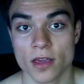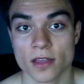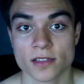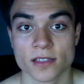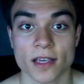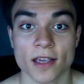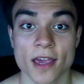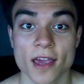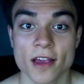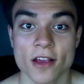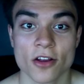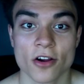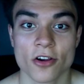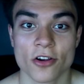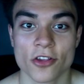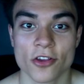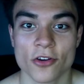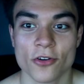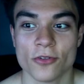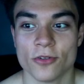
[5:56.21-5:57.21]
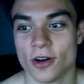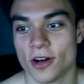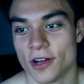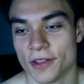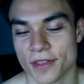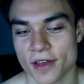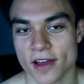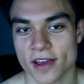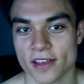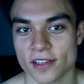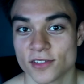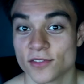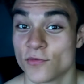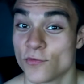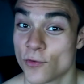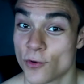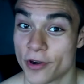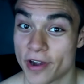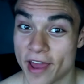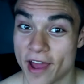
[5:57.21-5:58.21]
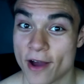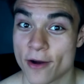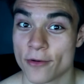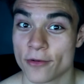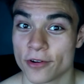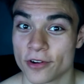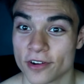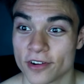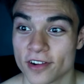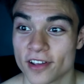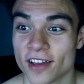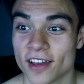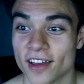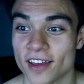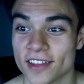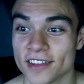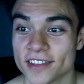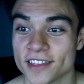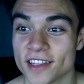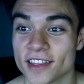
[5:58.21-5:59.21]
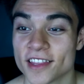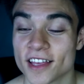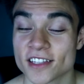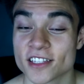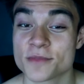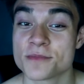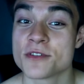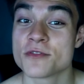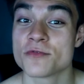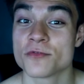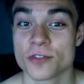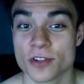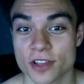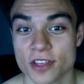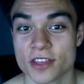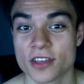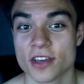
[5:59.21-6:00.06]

It's like HIIT cardio on the ice for an hour, and that's gonna be really